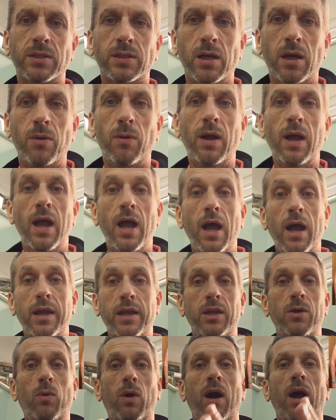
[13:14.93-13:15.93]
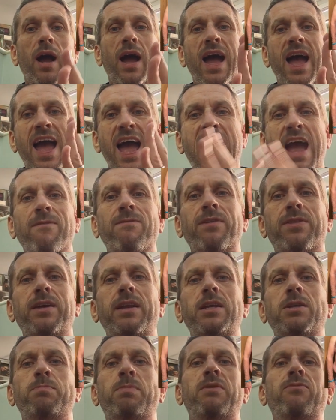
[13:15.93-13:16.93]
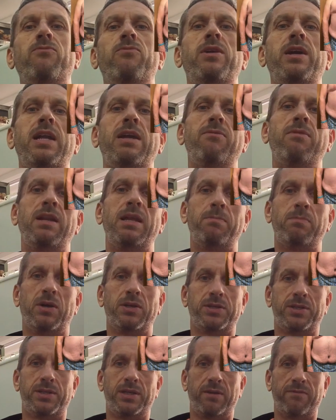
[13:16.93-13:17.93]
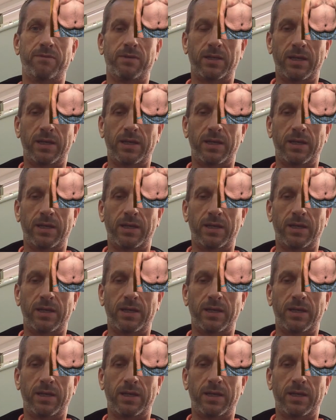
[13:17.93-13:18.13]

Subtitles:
So you know what, everything has been really positive.